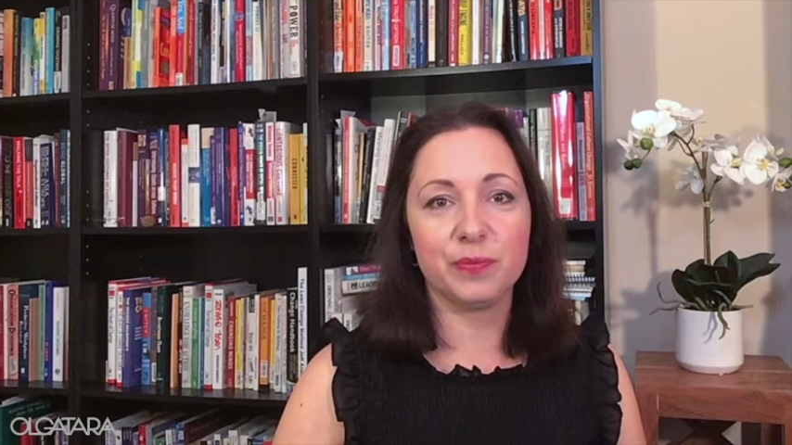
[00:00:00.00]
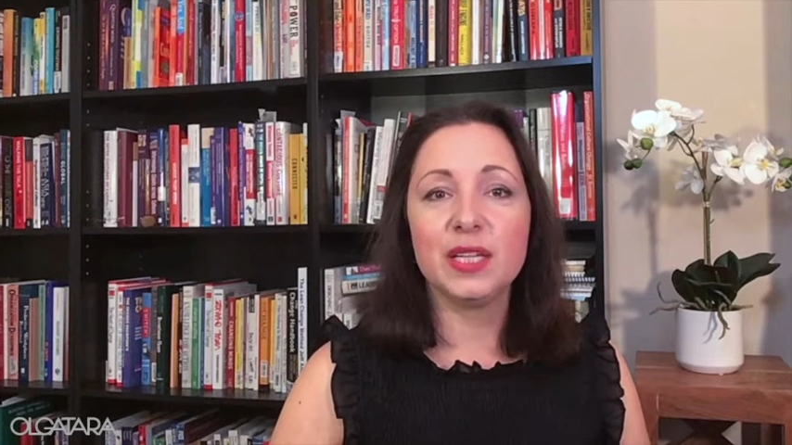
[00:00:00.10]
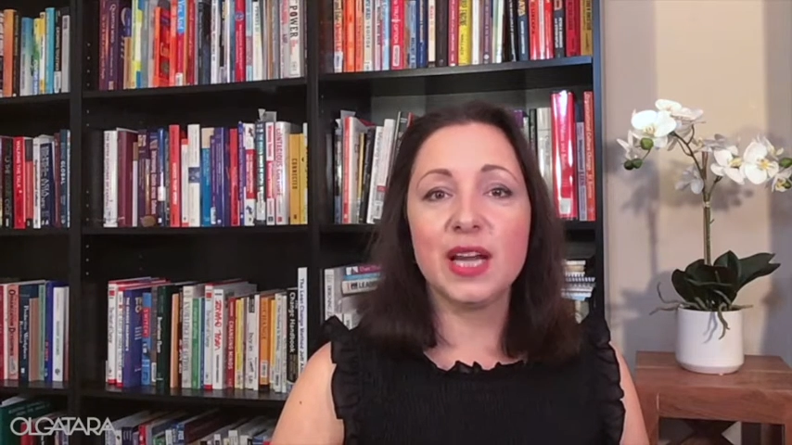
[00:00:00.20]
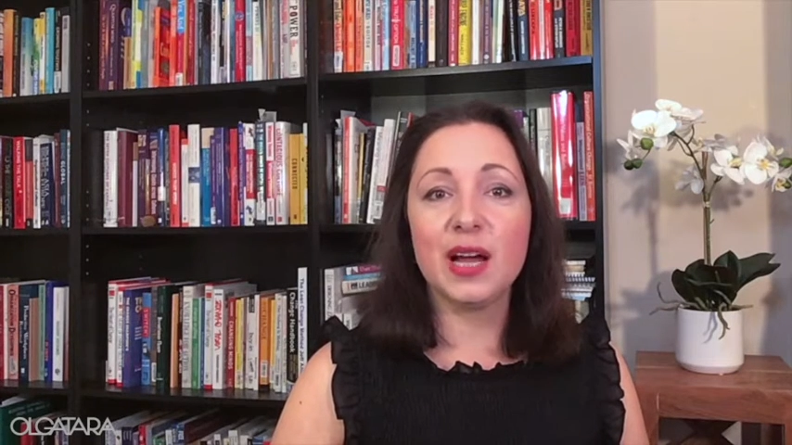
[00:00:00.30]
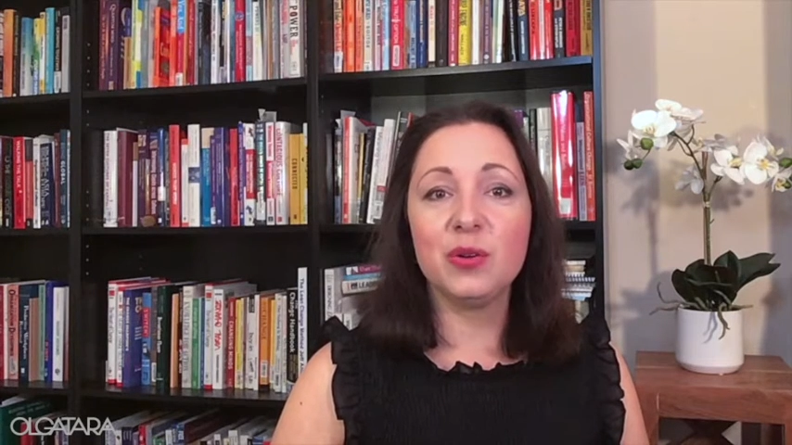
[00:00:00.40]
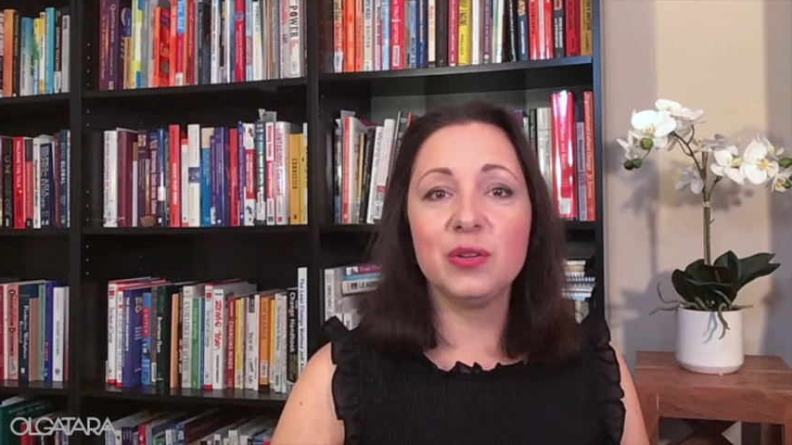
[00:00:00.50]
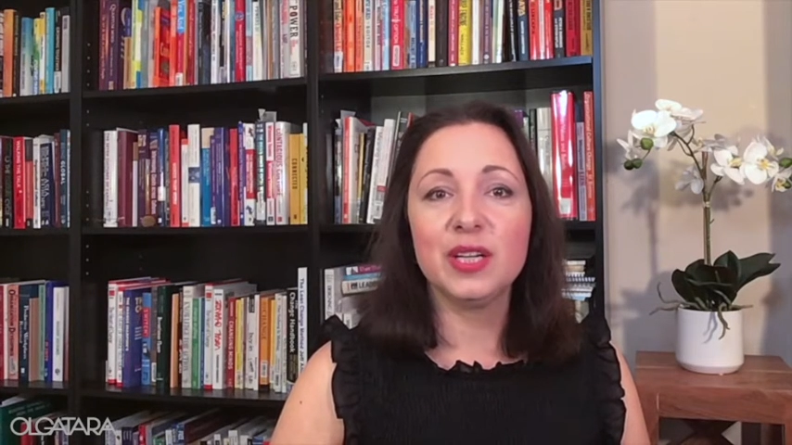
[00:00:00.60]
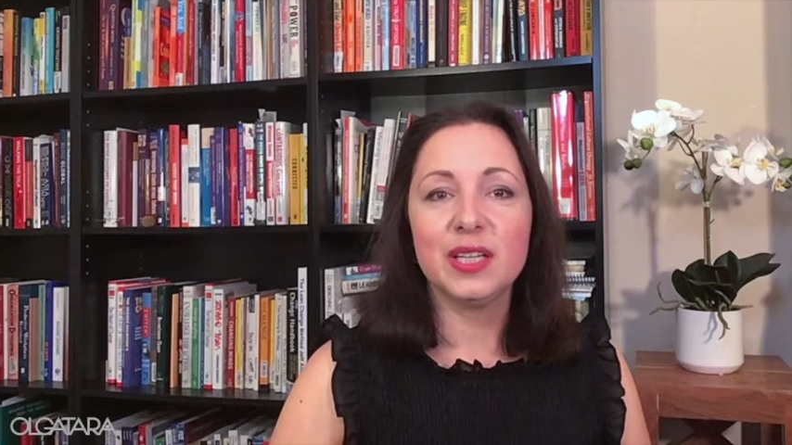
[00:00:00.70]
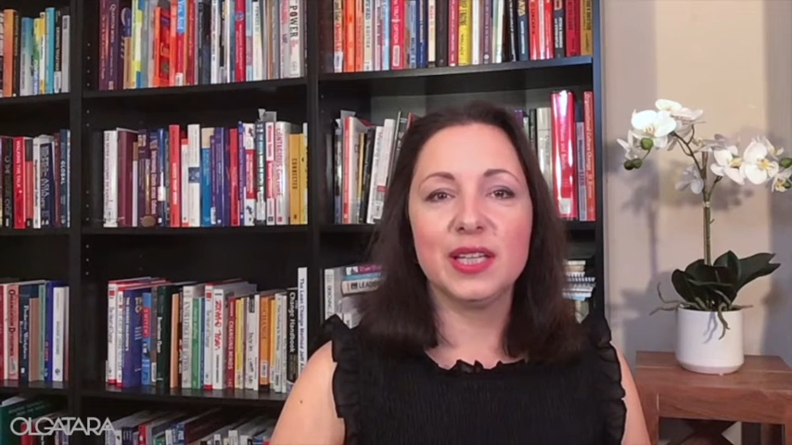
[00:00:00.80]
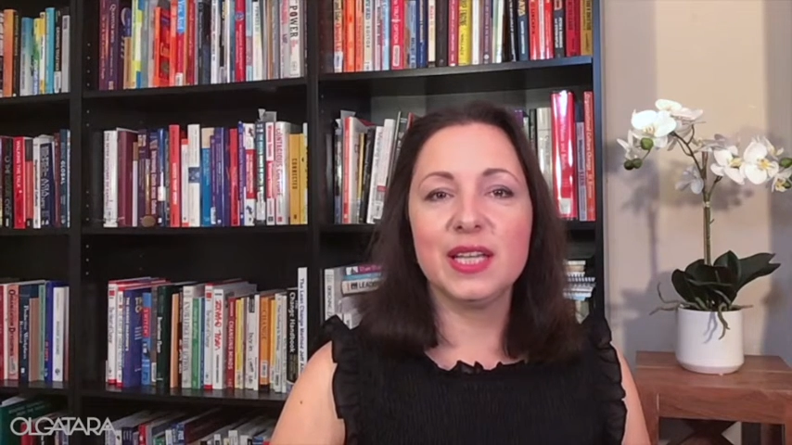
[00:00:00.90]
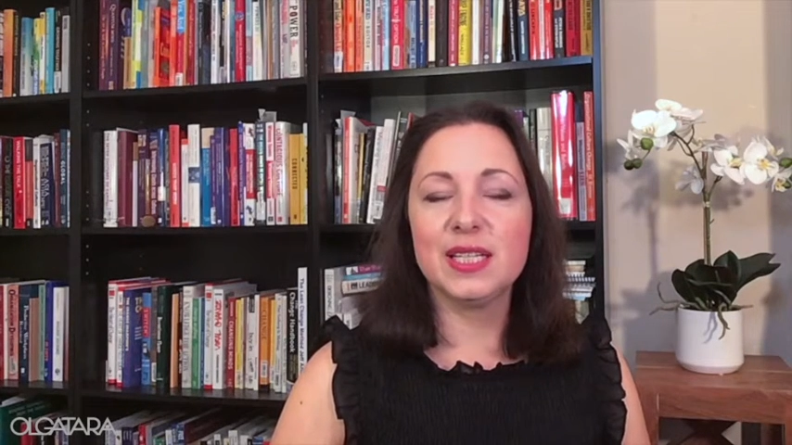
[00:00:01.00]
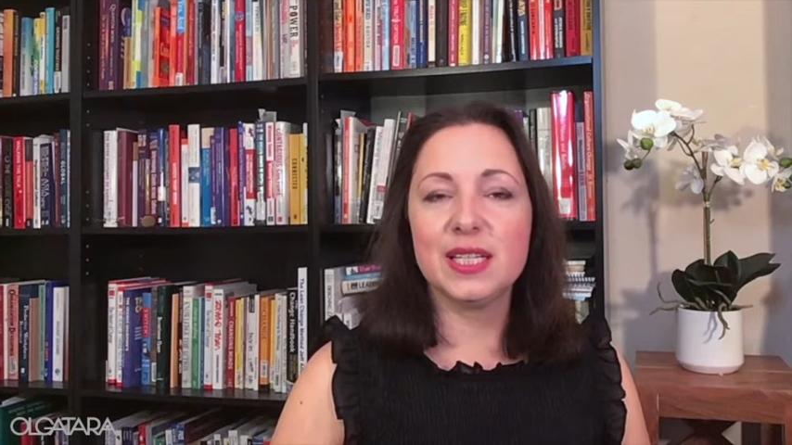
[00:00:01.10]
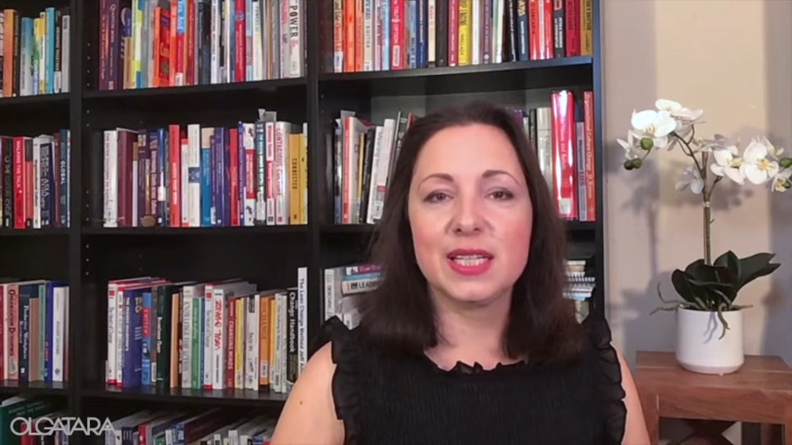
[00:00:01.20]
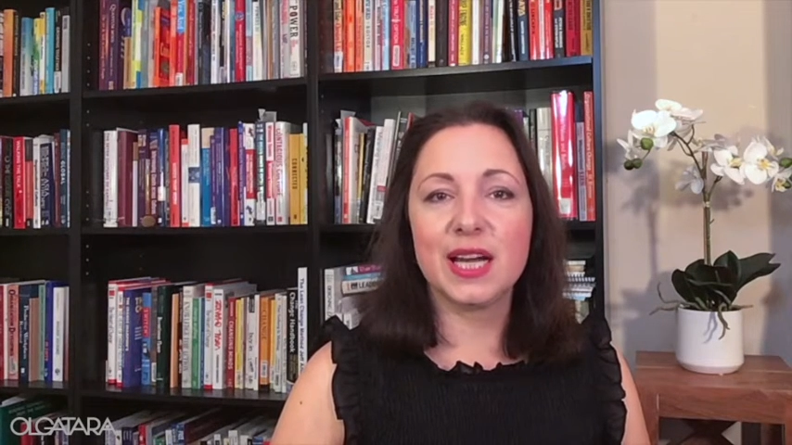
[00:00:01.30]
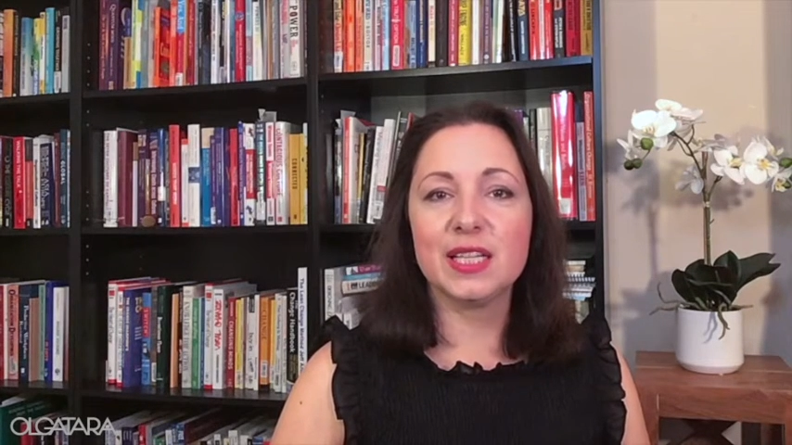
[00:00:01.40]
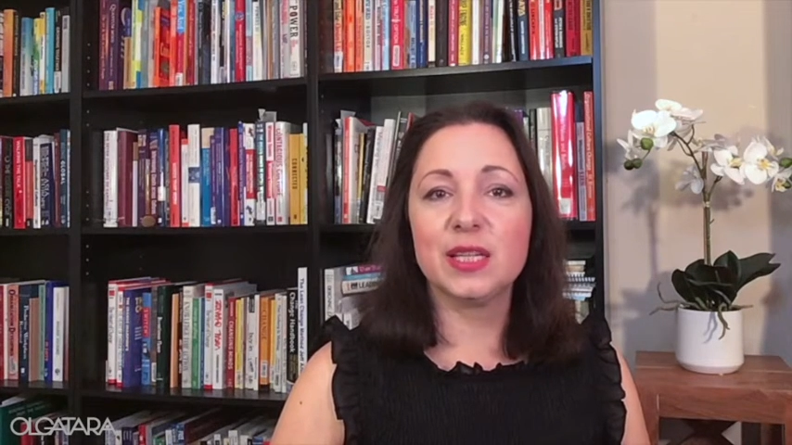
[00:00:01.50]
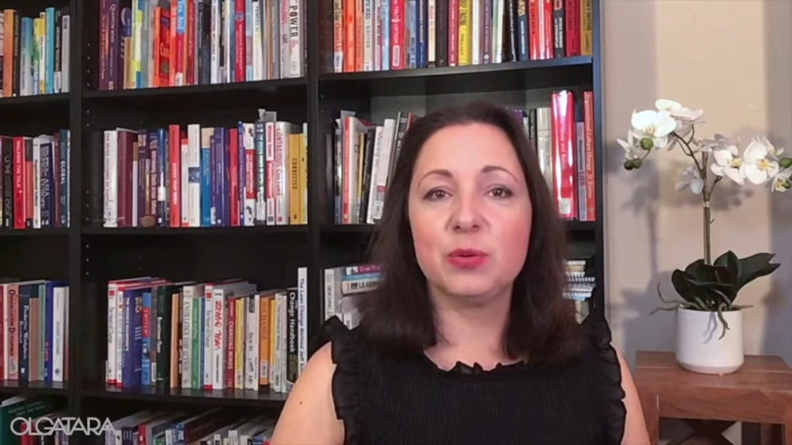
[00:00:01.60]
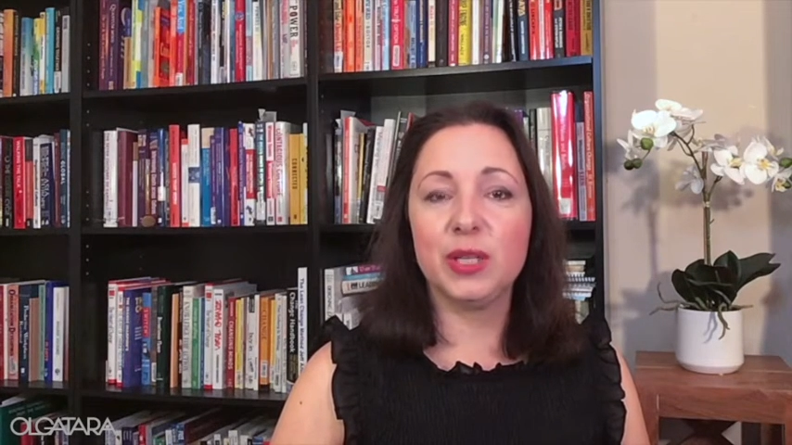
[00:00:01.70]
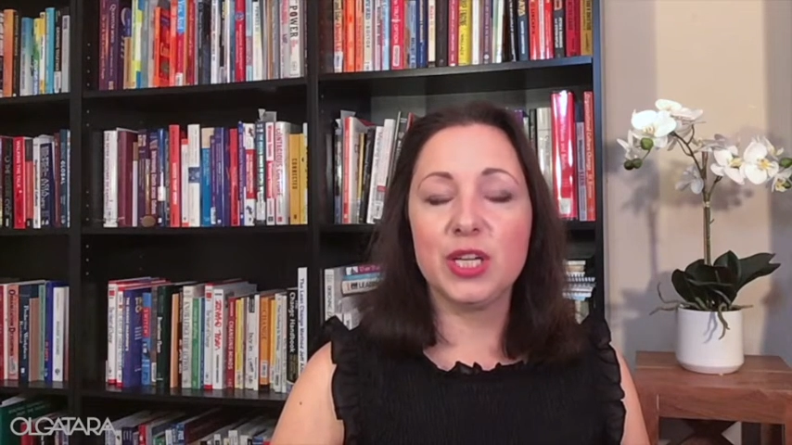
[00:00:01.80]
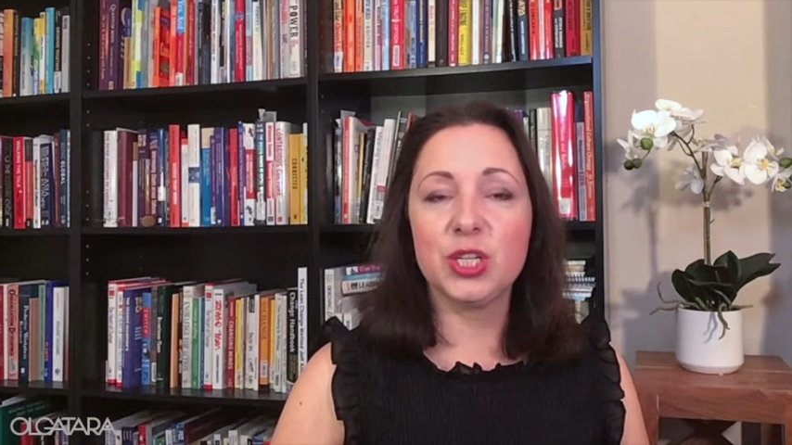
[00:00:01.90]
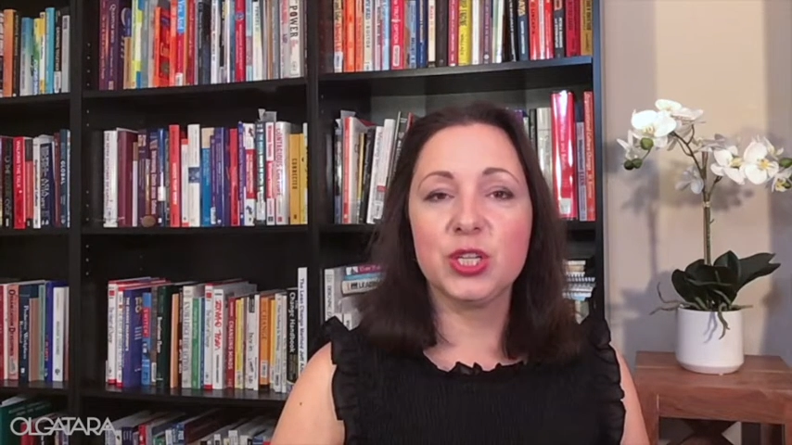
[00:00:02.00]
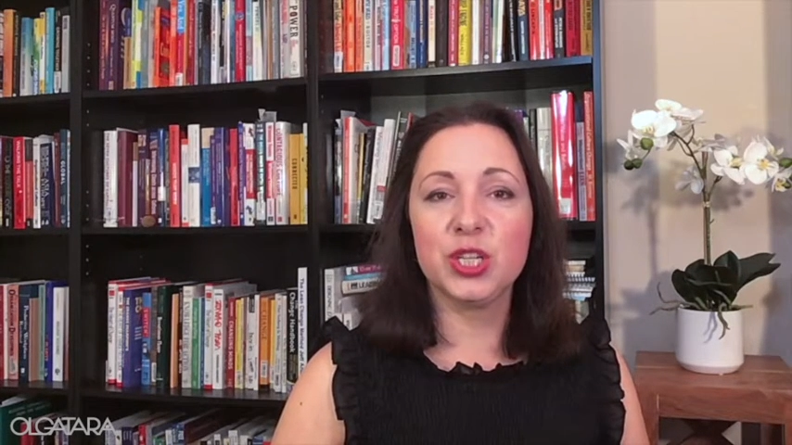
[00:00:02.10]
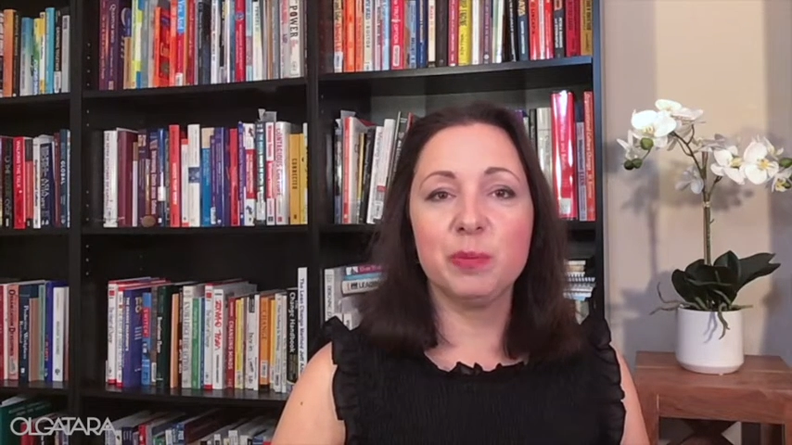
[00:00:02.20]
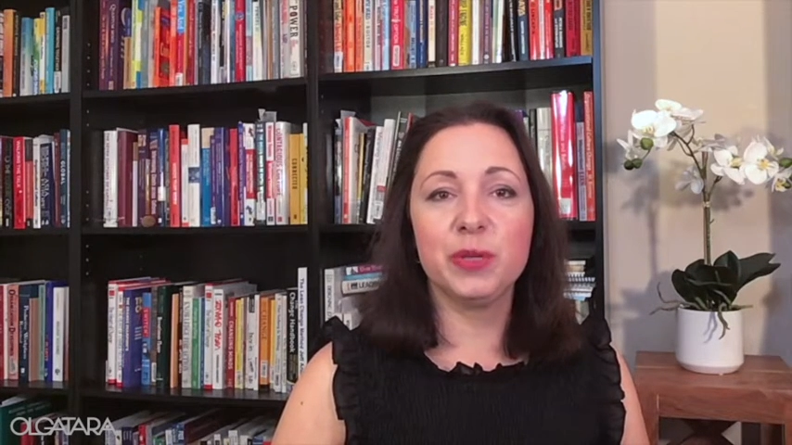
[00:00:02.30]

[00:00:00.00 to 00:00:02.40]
Now, let's discuss the relationship